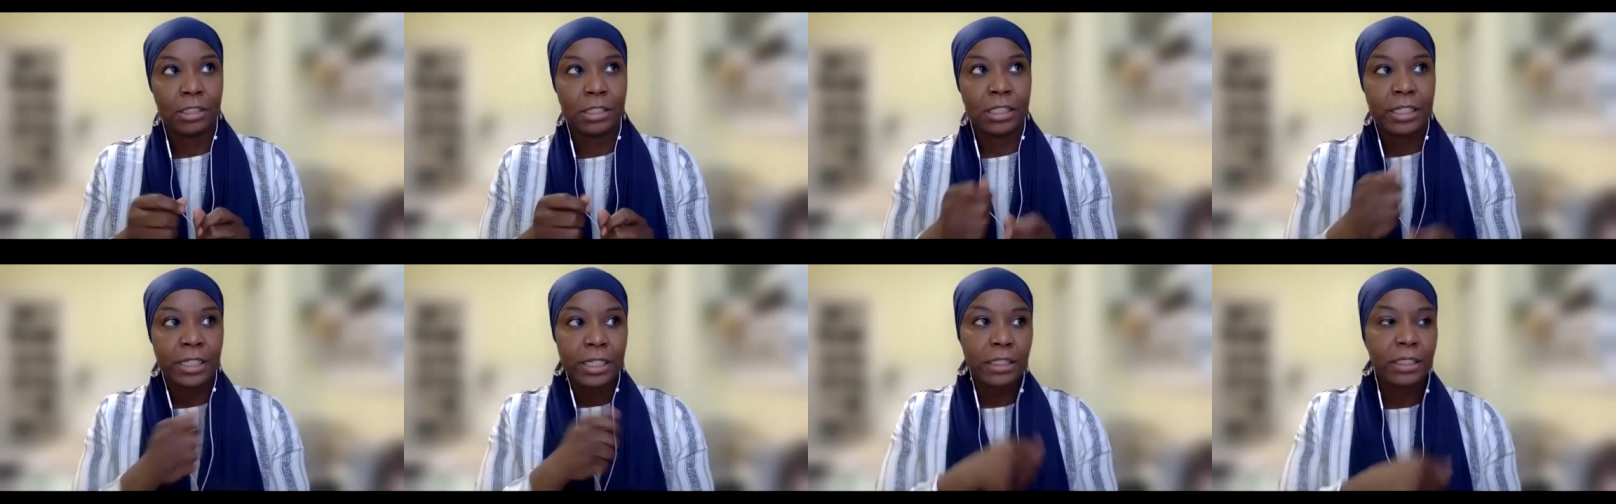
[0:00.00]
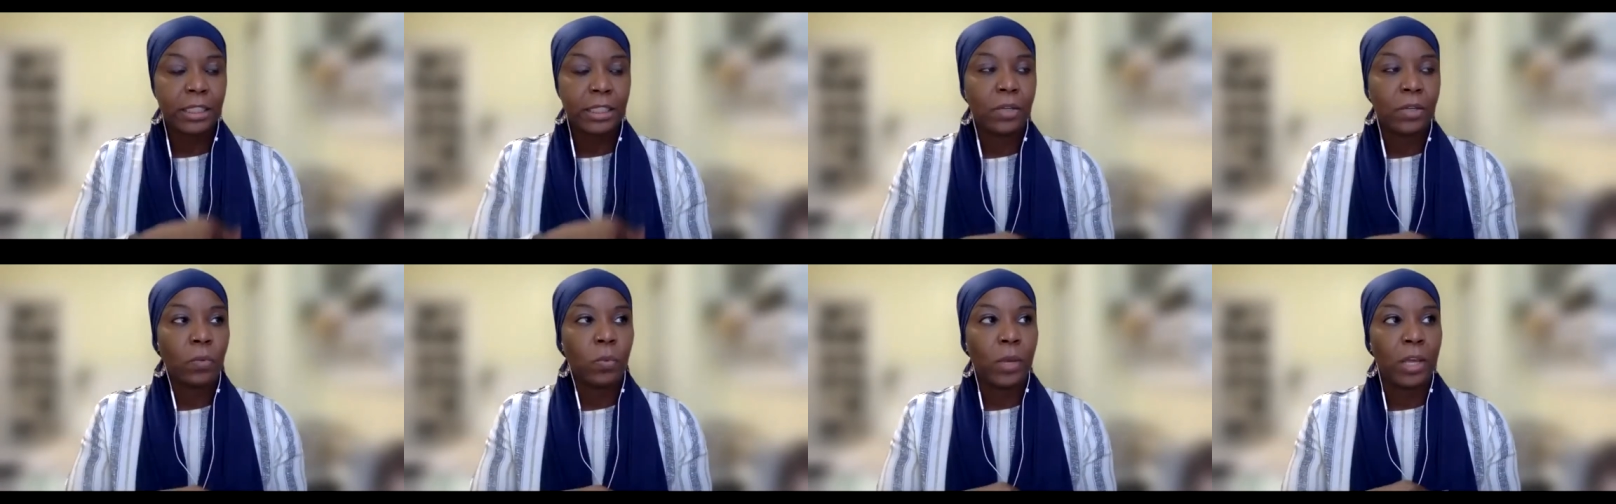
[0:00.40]

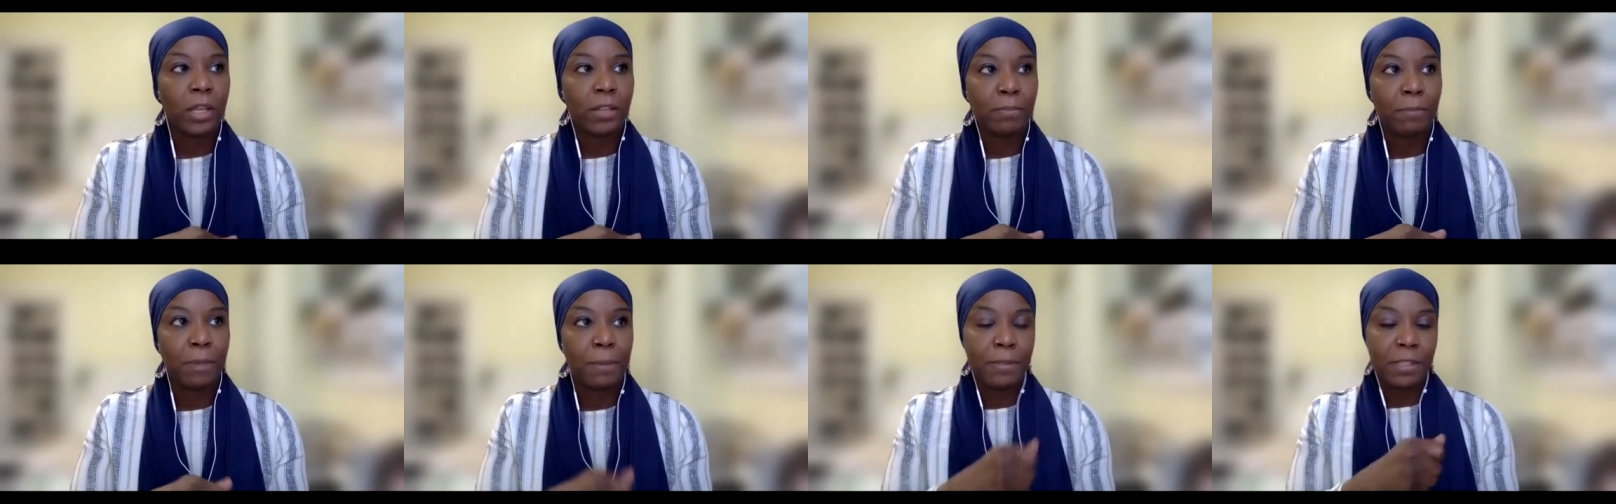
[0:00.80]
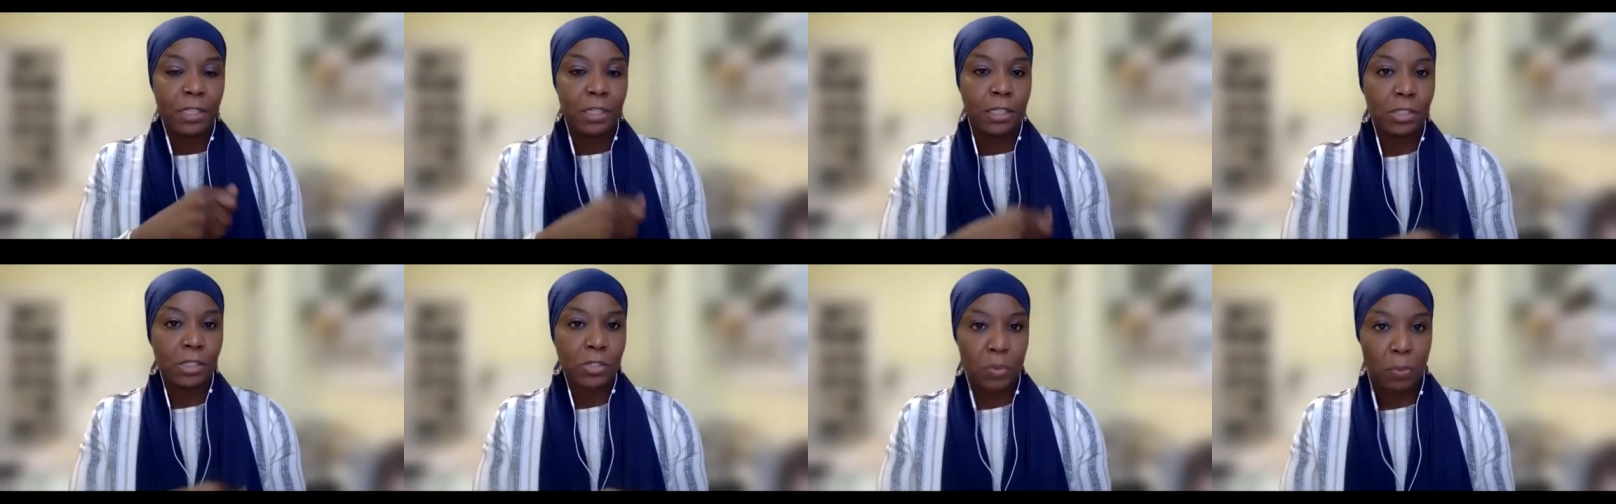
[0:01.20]
dealing with maybe the
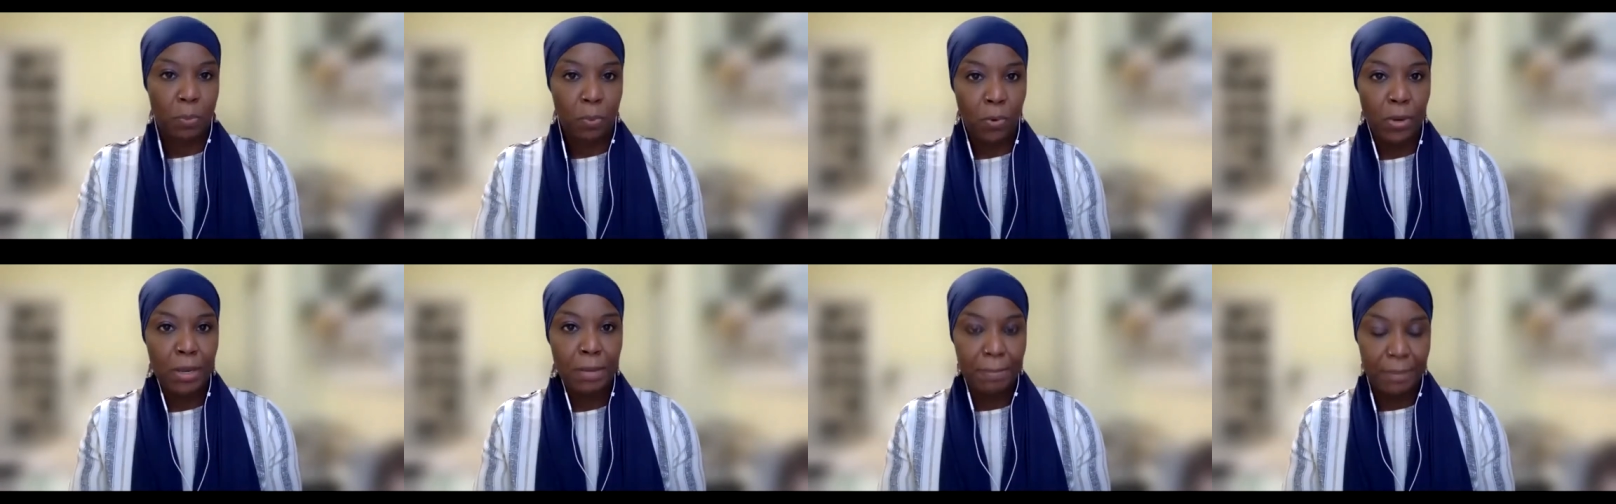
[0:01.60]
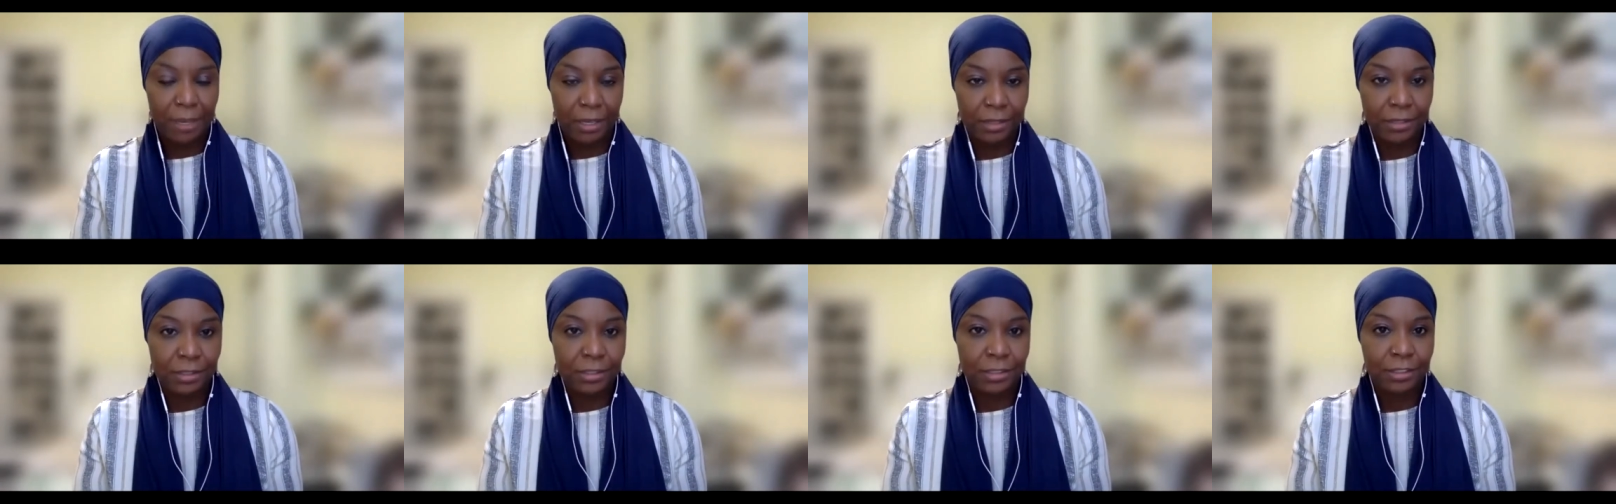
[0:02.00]

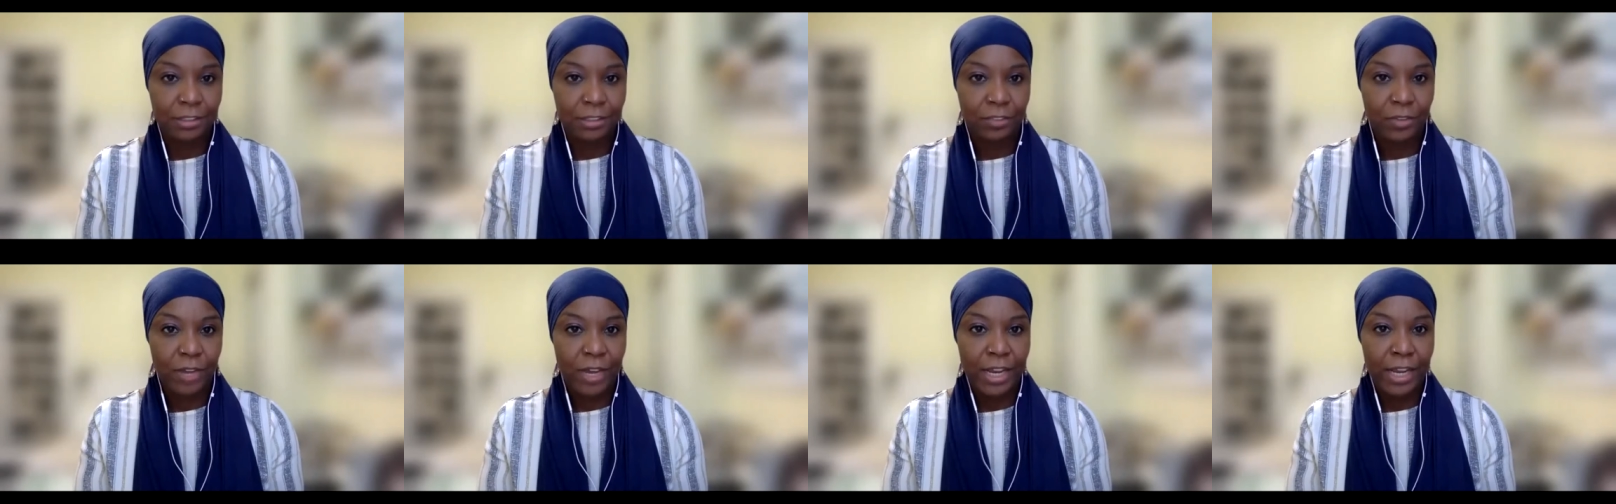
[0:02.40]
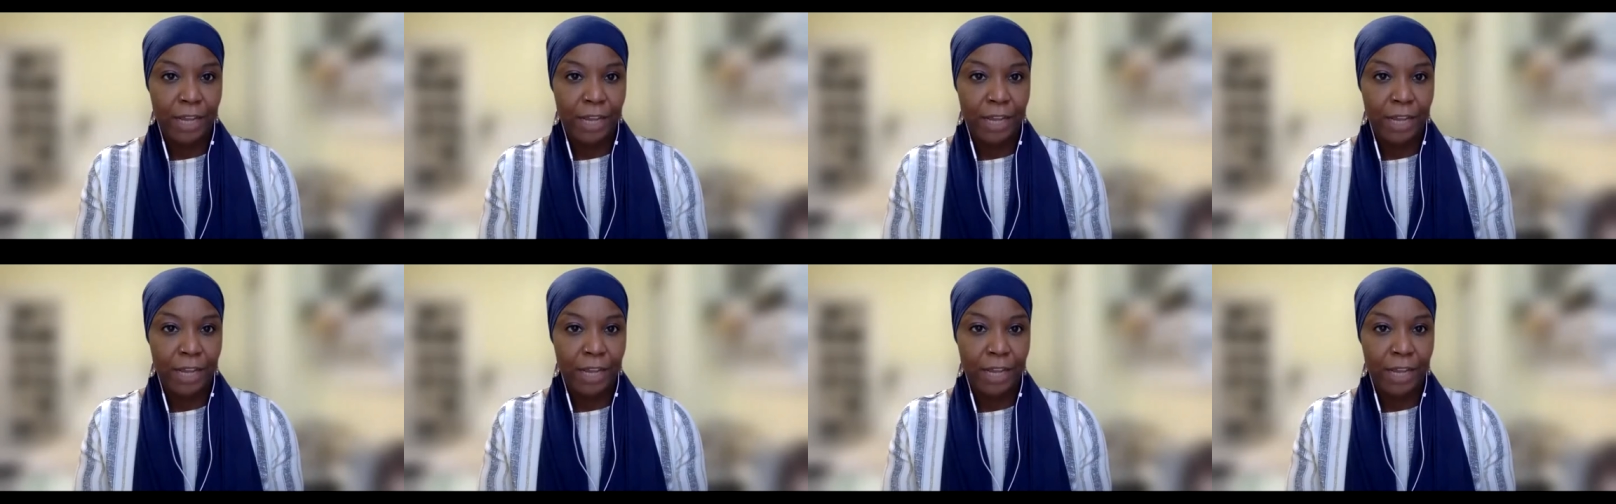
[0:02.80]
disappointment, right?